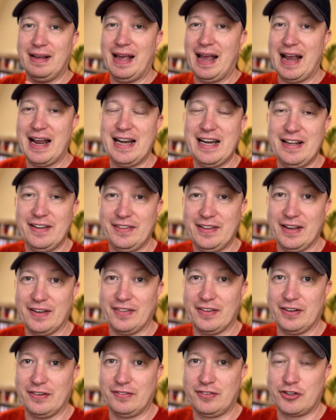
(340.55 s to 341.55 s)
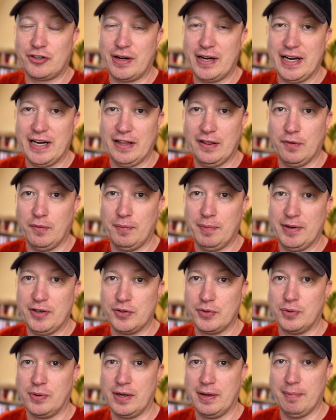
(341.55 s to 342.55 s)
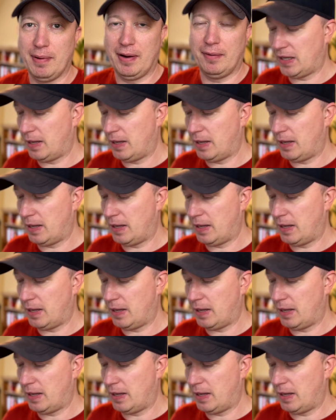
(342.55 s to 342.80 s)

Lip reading: any of the other training that we've been talking about.